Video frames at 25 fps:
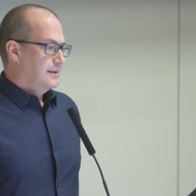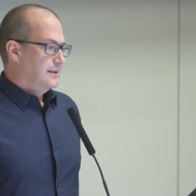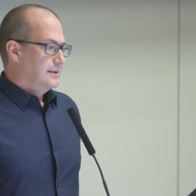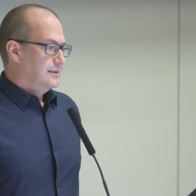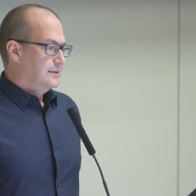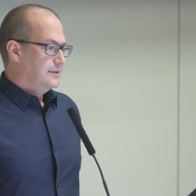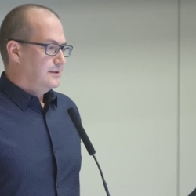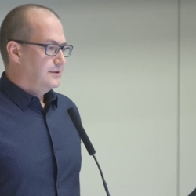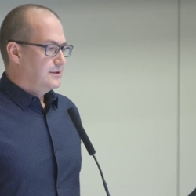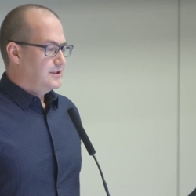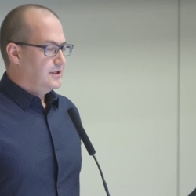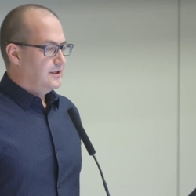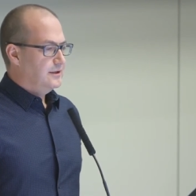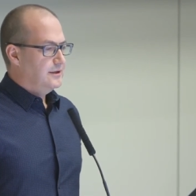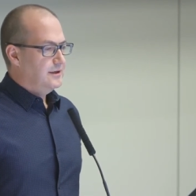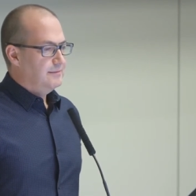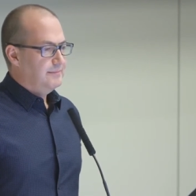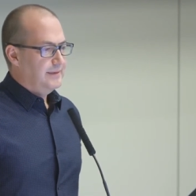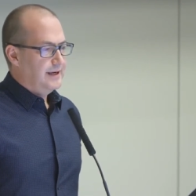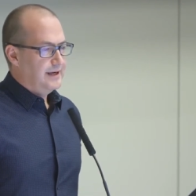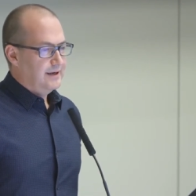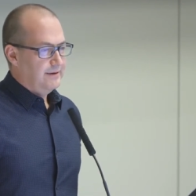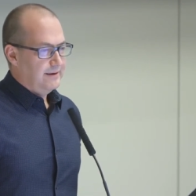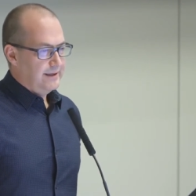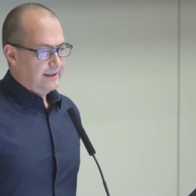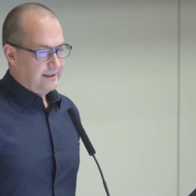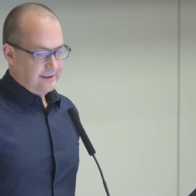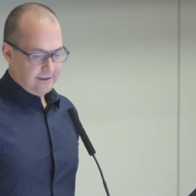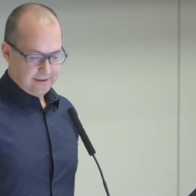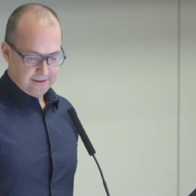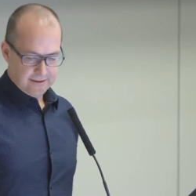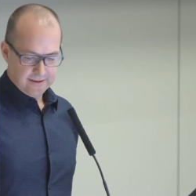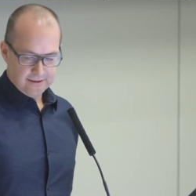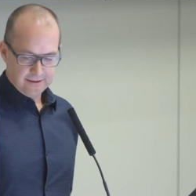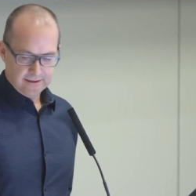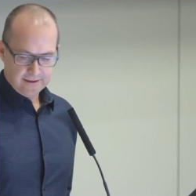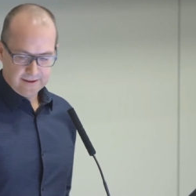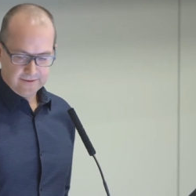So, John and Mary
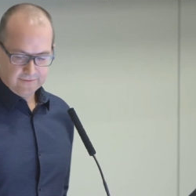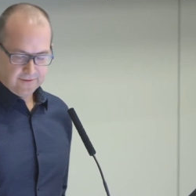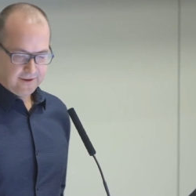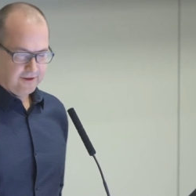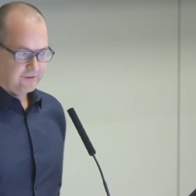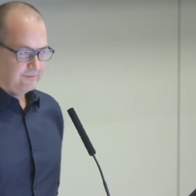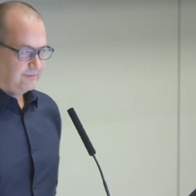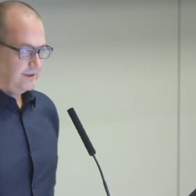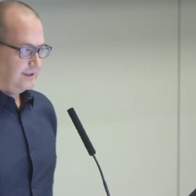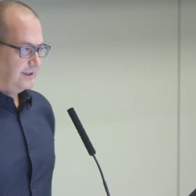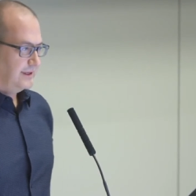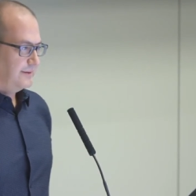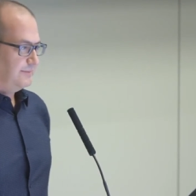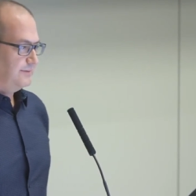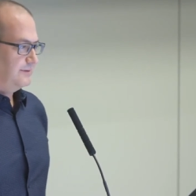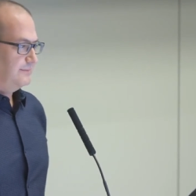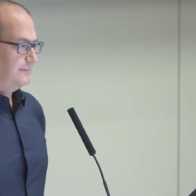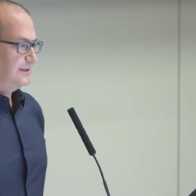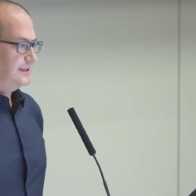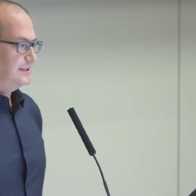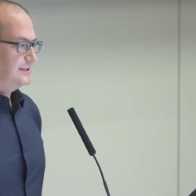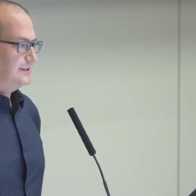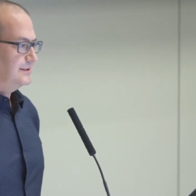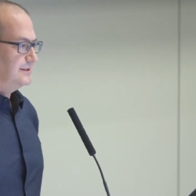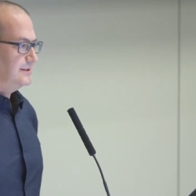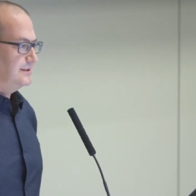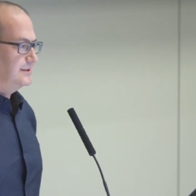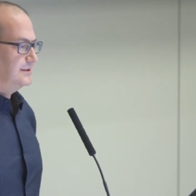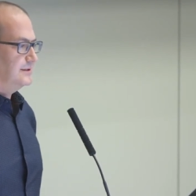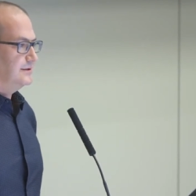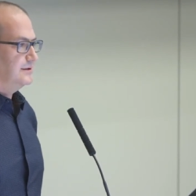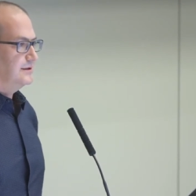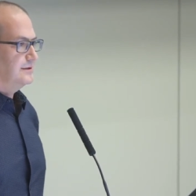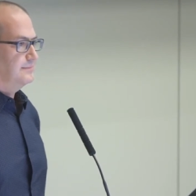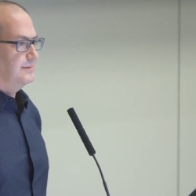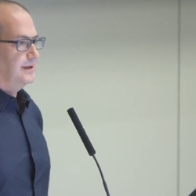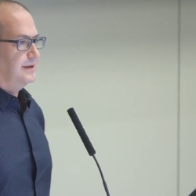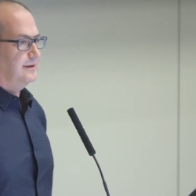have given me their permission to
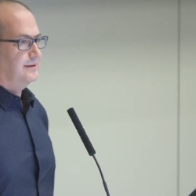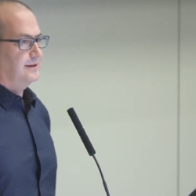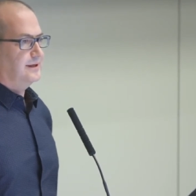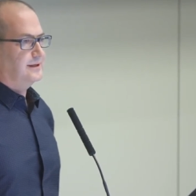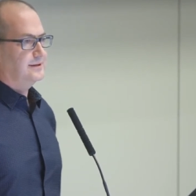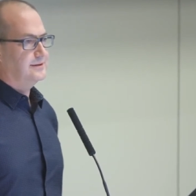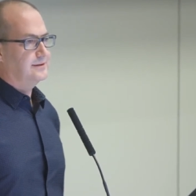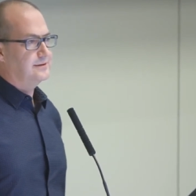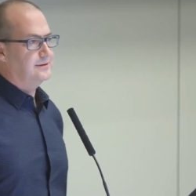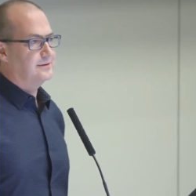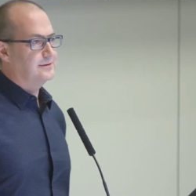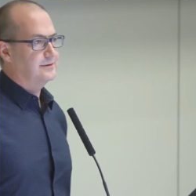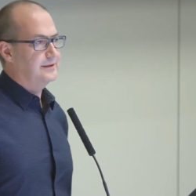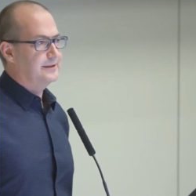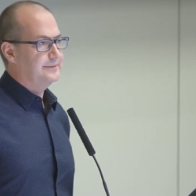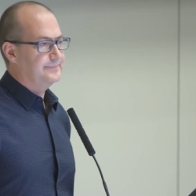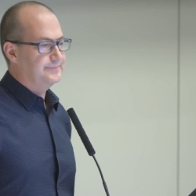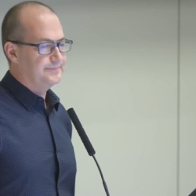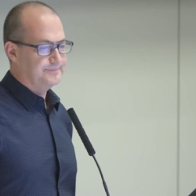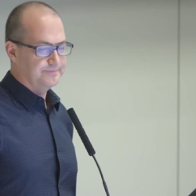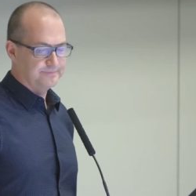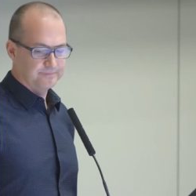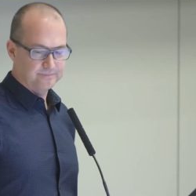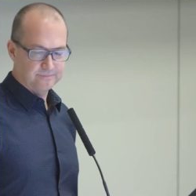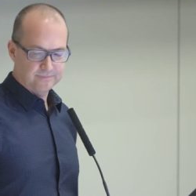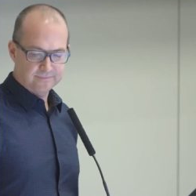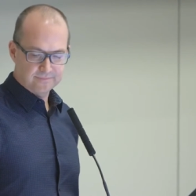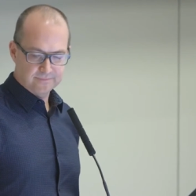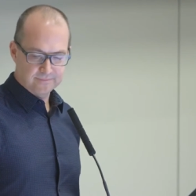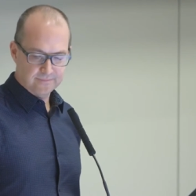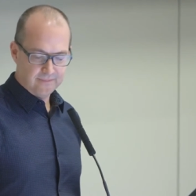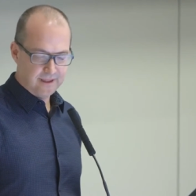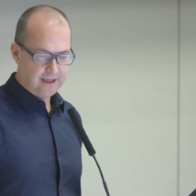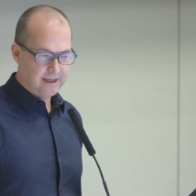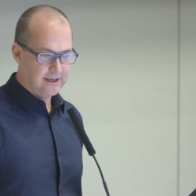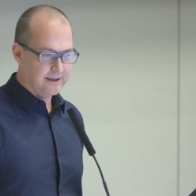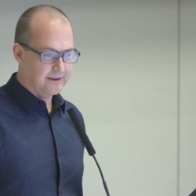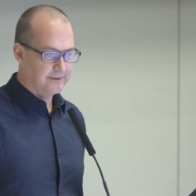talk about their story
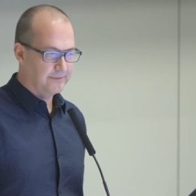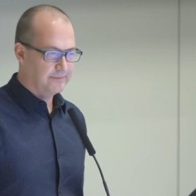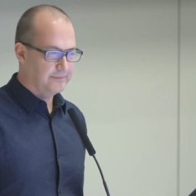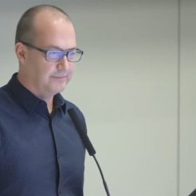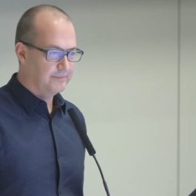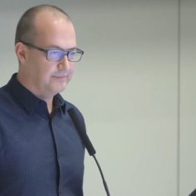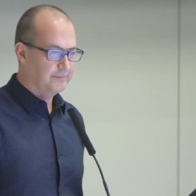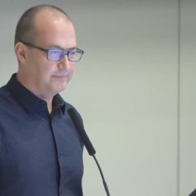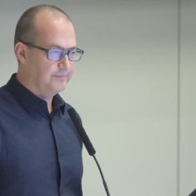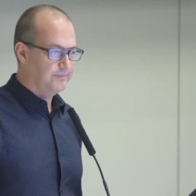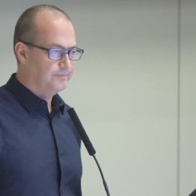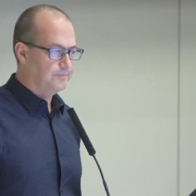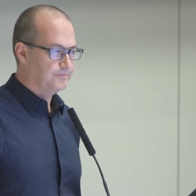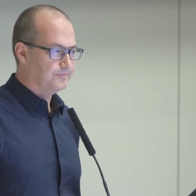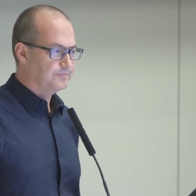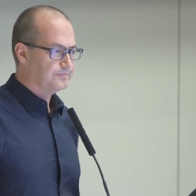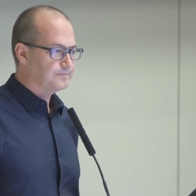um,